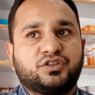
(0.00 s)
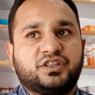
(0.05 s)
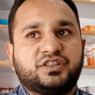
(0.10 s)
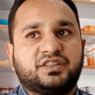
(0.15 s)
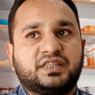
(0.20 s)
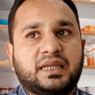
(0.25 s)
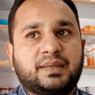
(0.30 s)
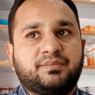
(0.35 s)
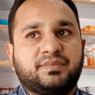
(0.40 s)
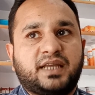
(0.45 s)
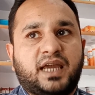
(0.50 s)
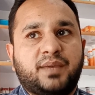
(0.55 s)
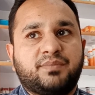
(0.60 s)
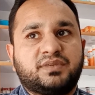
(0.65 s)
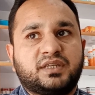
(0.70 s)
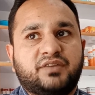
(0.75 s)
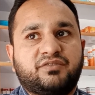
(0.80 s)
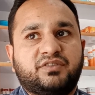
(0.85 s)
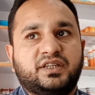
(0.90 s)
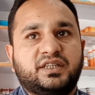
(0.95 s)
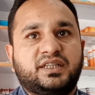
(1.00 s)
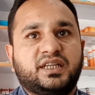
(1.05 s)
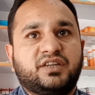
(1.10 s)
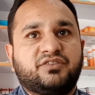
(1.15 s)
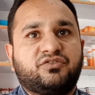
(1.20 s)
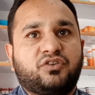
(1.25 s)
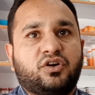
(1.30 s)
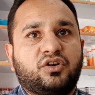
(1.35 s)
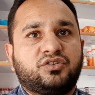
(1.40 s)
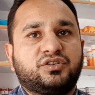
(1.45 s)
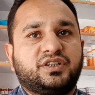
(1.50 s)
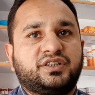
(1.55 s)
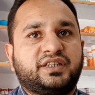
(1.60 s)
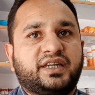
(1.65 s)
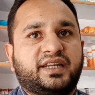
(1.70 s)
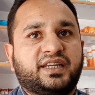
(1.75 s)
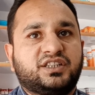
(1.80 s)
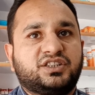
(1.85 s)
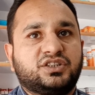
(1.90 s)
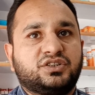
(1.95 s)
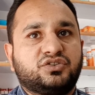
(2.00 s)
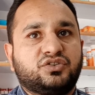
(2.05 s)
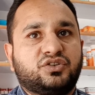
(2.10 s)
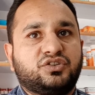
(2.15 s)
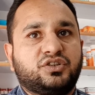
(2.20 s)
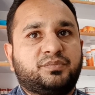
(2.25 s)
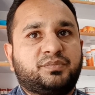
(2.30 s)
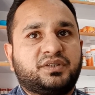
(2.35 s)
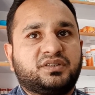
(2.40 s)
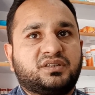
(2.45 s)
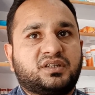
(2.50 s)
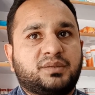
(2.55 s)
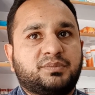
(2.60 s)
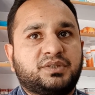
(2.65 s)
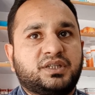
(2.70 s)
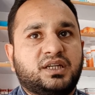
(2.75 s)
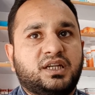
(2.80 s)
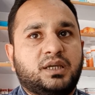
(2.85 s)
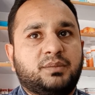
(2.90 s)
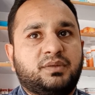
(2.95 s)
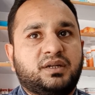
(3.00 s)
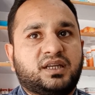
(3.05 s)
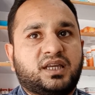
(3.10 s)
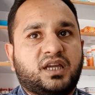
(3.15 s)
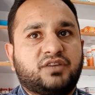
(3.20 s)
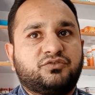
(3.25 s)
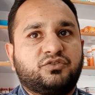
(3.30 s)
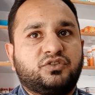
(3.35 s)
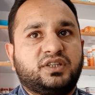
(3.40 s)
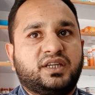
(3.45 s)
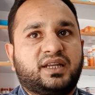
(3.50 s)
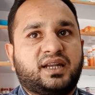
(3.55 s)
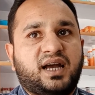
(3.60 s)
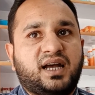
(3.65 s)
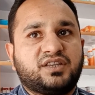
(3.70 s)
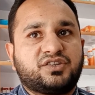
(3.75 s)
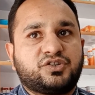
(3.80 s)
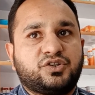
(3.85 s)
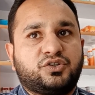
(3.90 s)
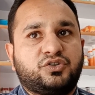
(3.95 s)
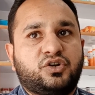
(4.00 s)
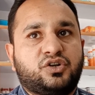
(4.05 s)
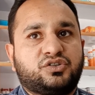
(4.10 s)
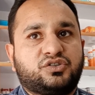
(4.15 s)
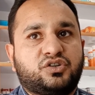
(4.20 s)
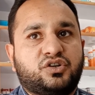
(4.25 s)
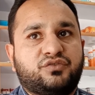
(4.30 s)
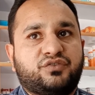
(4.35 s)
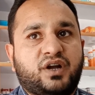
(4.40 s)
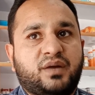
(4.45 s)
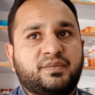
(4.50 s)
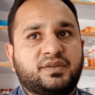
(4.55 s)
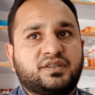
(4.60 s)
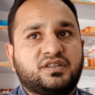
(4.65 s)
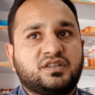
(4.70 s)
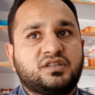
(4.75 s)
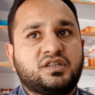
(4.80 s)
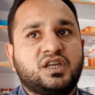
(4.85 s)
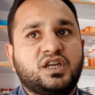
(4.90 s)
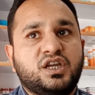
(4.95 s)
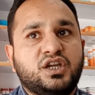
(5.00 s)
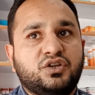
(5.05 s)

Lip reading: the same times every day. Follow the directions on your prescription label carefully and ask your doctor or pharmacist